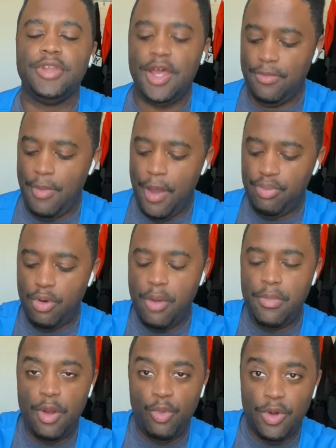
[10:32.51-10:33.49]
Like my
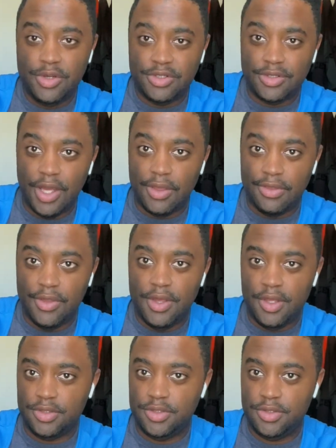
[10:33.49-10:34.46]
primary one is like
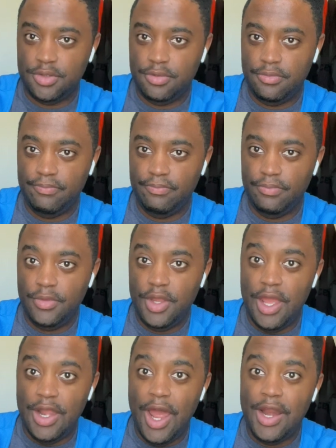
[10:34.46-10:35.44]
this.
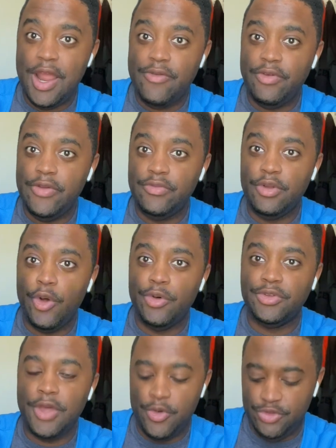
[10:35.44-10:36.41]
And I never even
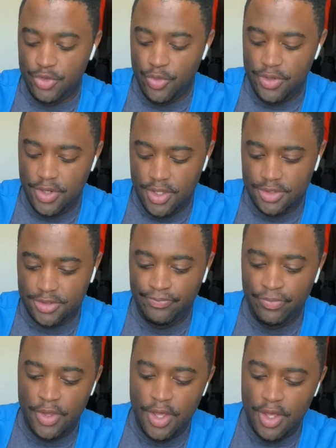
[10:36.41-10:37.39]
noticed I was doing this
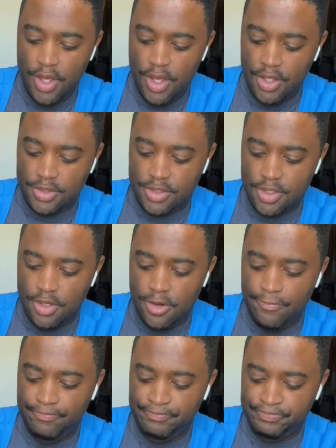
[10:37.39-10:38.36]

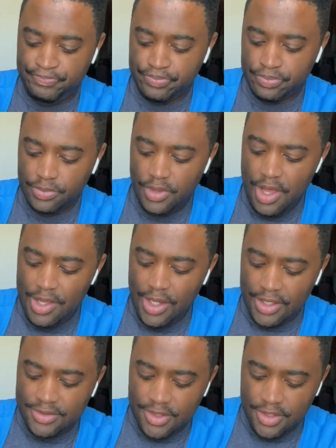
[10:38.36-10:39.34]
until
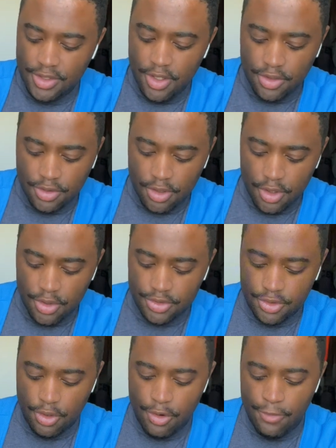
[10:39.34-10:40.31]
like 10 years ago or
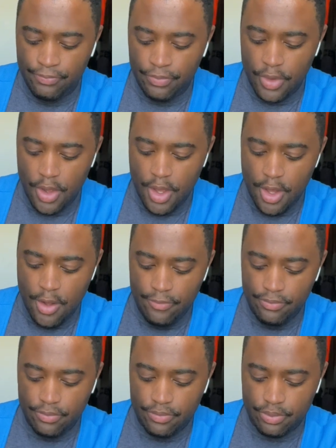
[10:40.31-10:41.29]
so.
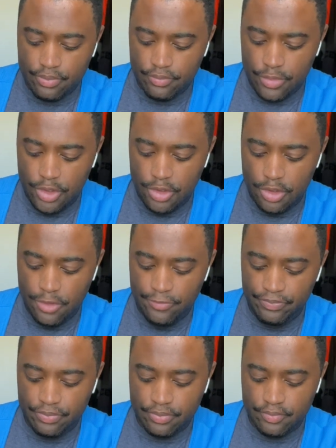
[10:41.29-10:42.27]
You know,
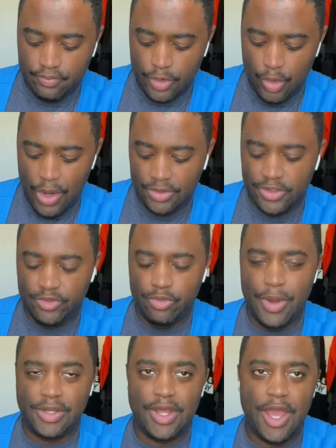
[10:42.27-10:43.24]
when I was living with
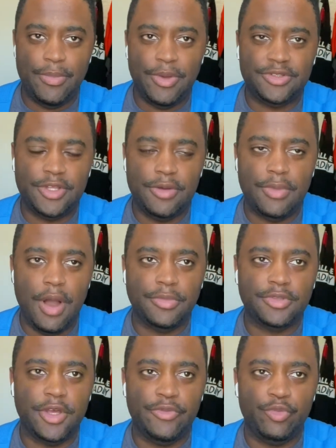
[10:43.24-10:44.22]
my dad, my stepmom and
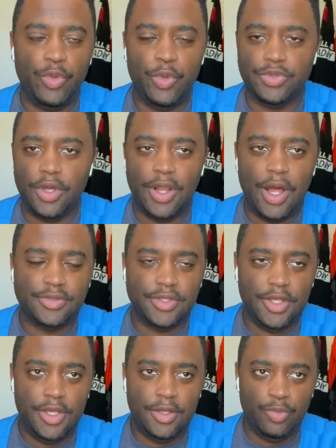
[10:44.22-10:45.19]
stuff, and we was all out
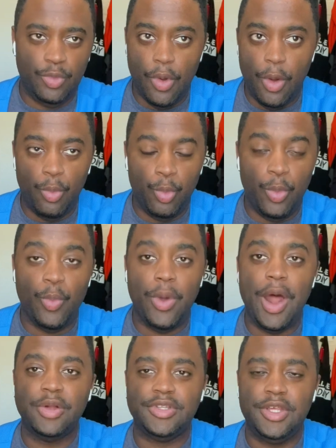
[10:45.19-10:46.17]
to eat. We went
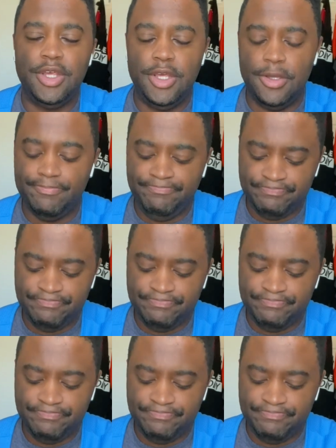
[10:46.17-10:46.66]
out to eat.